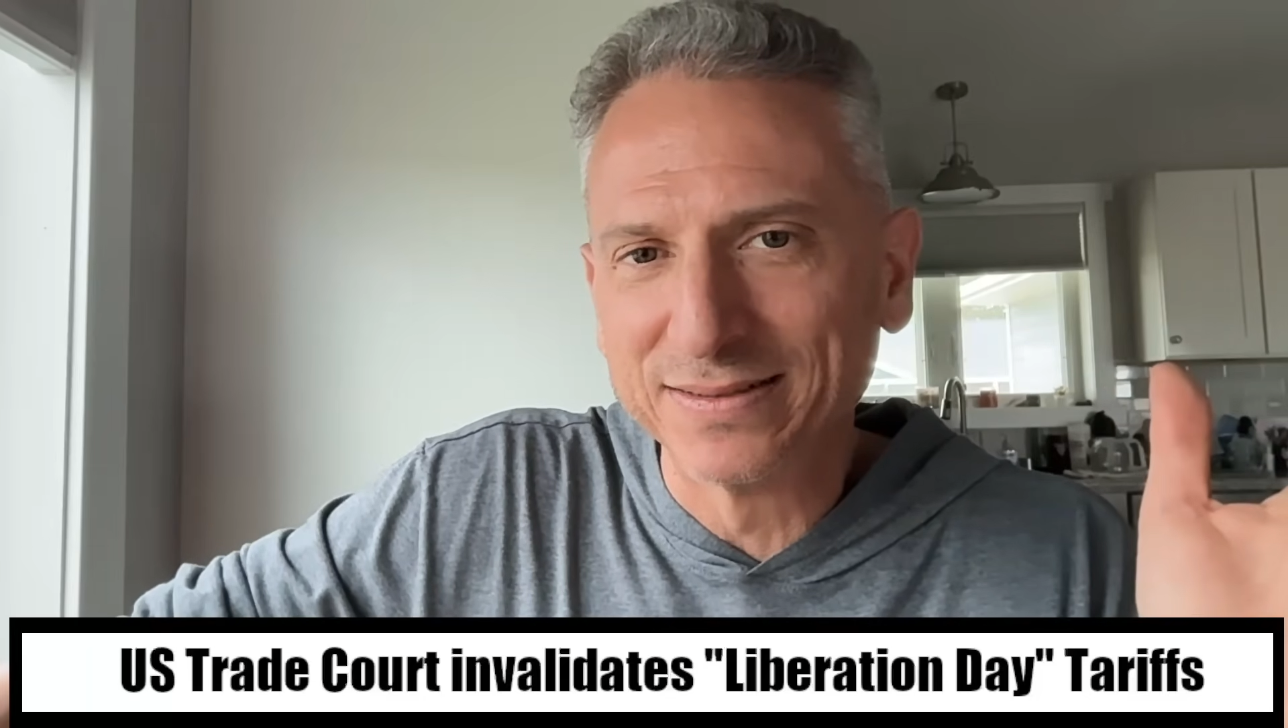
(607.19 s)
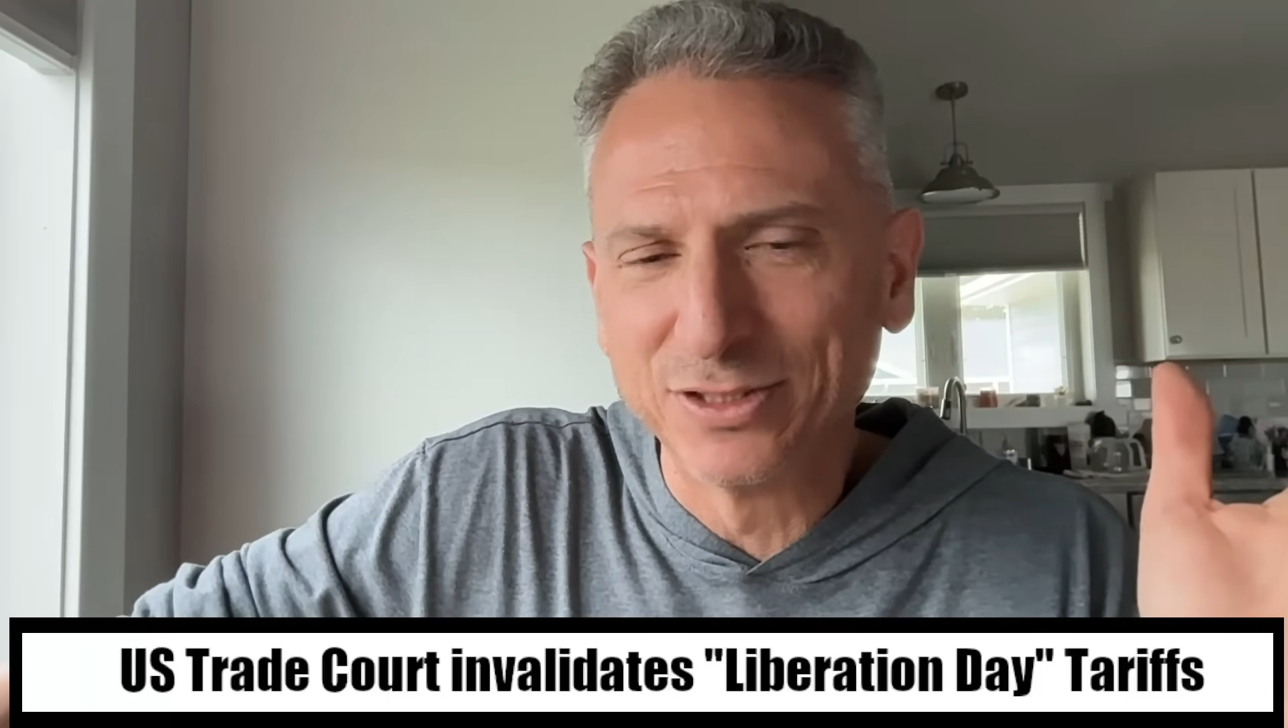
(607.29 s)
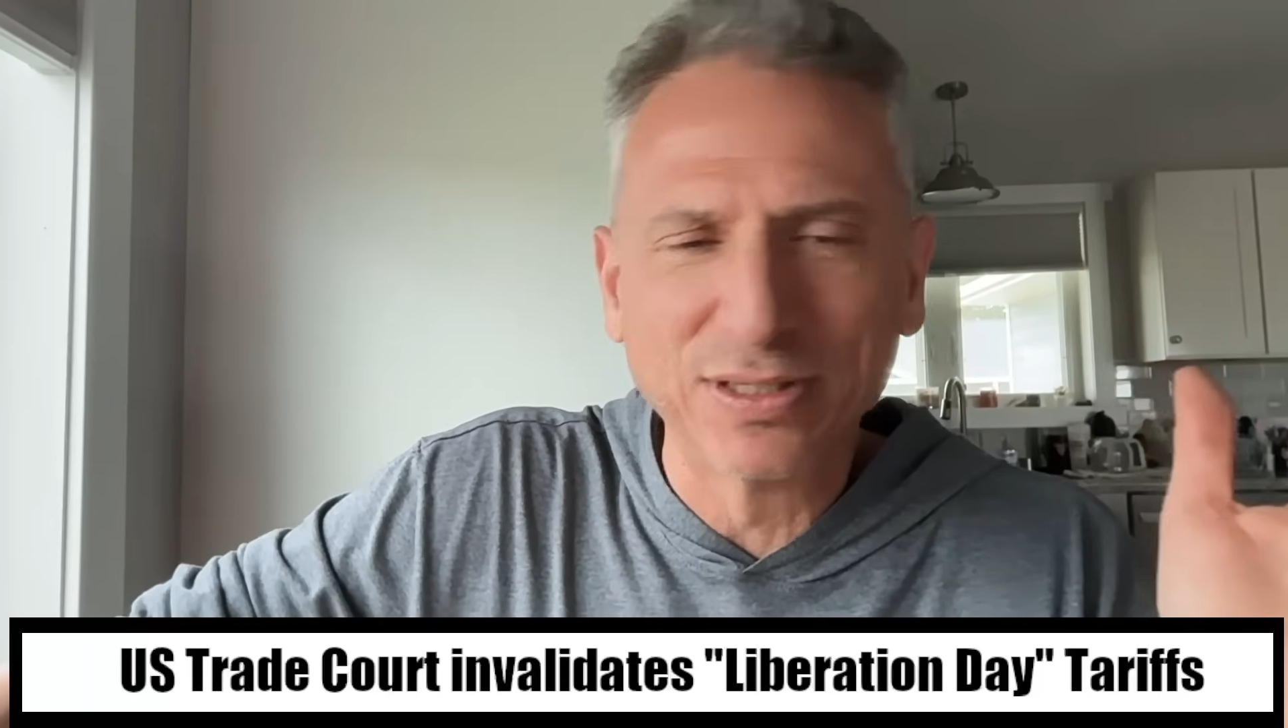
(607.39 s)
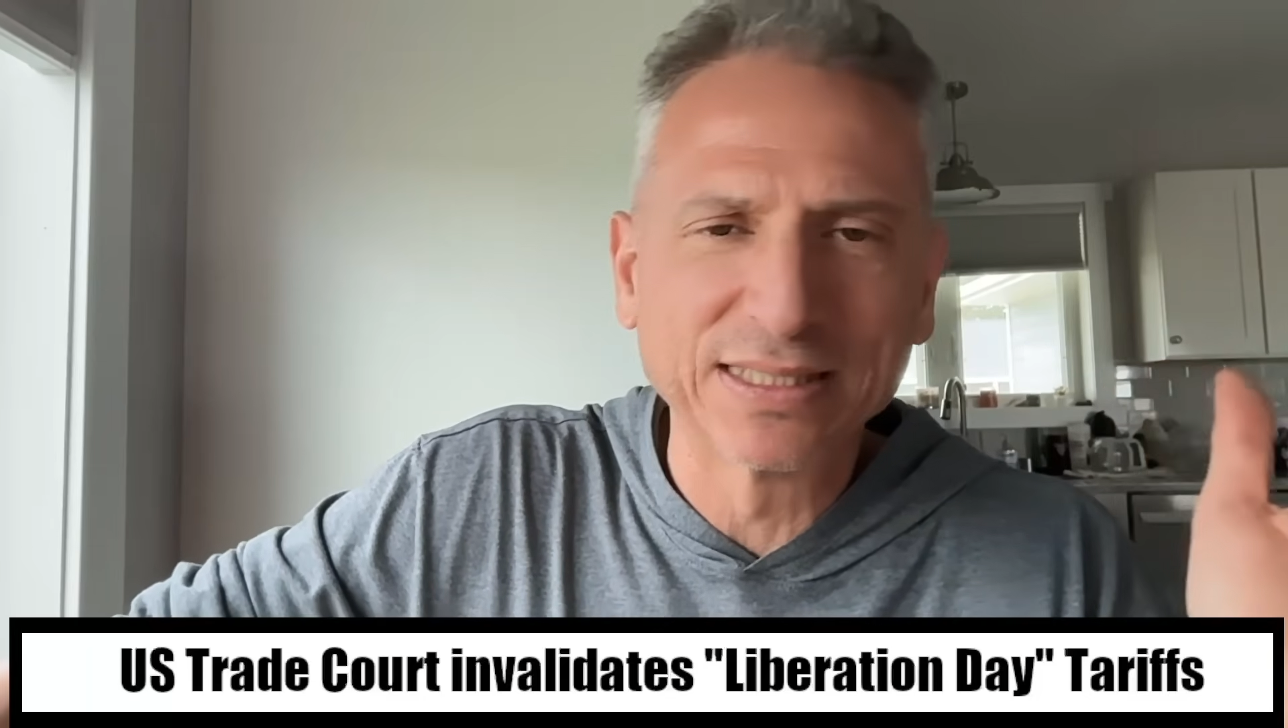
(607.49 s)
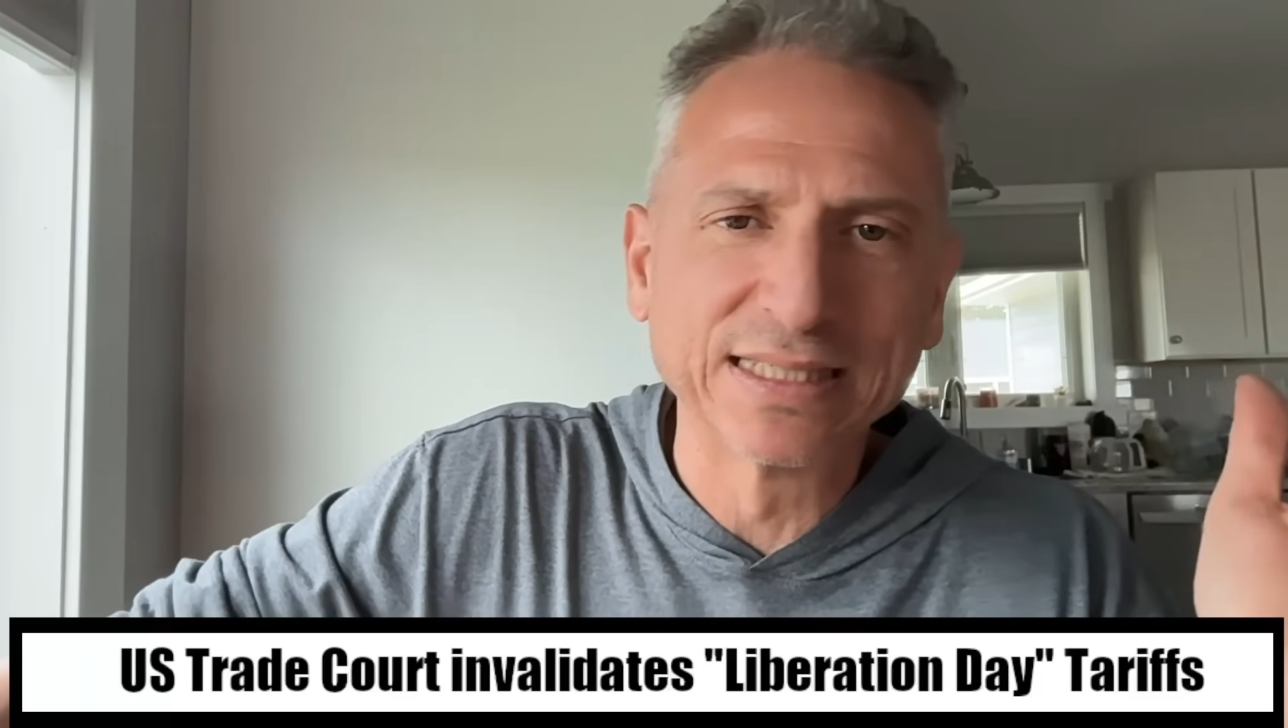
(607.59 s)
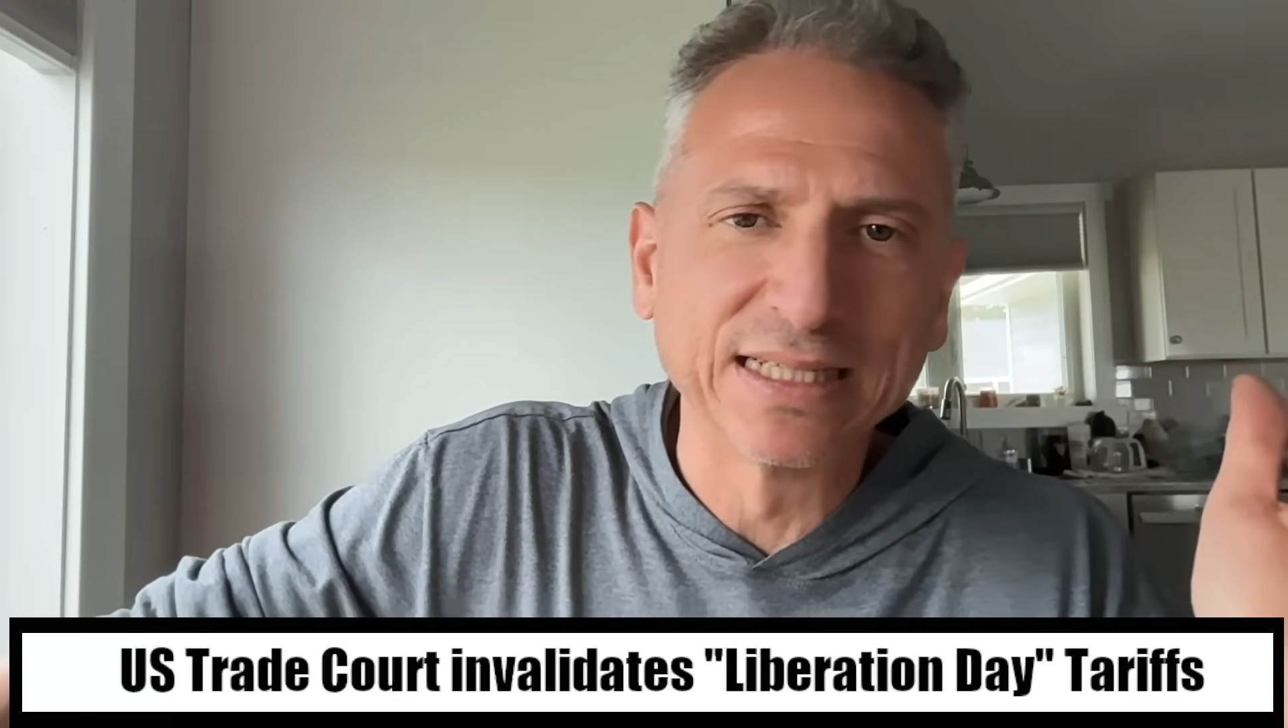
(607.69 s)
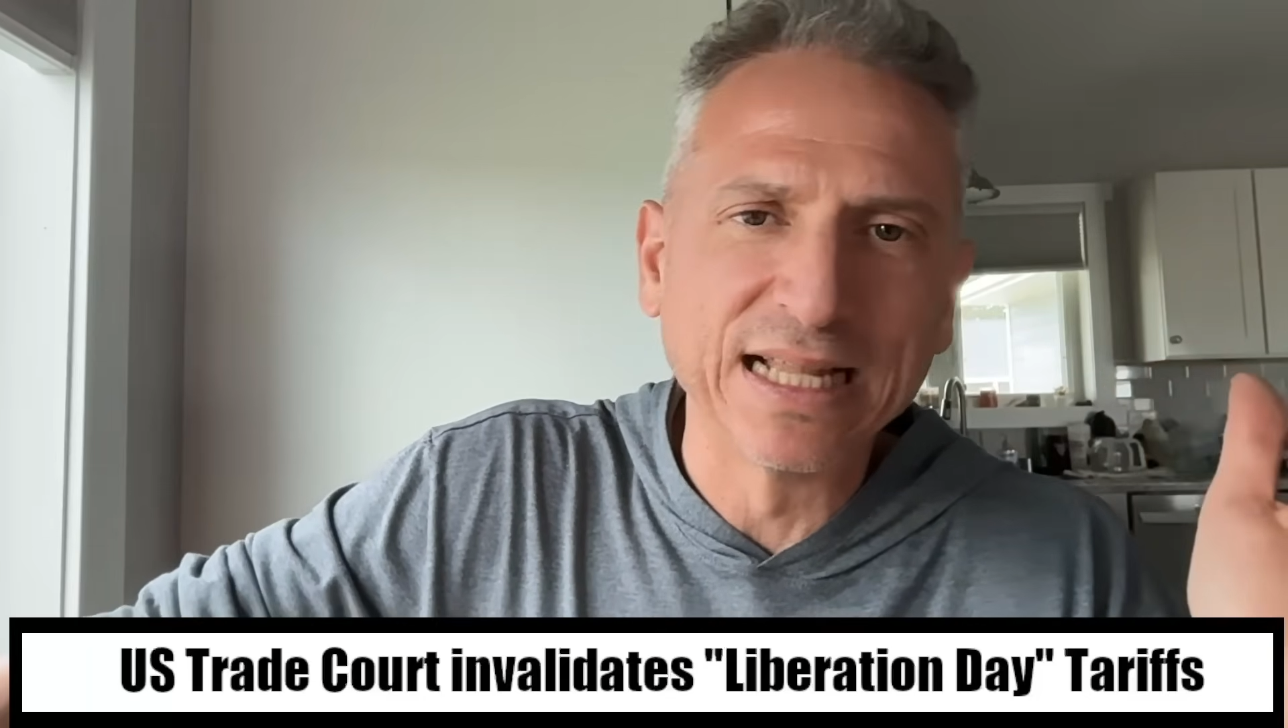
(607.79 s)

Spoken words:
The U.S. is in a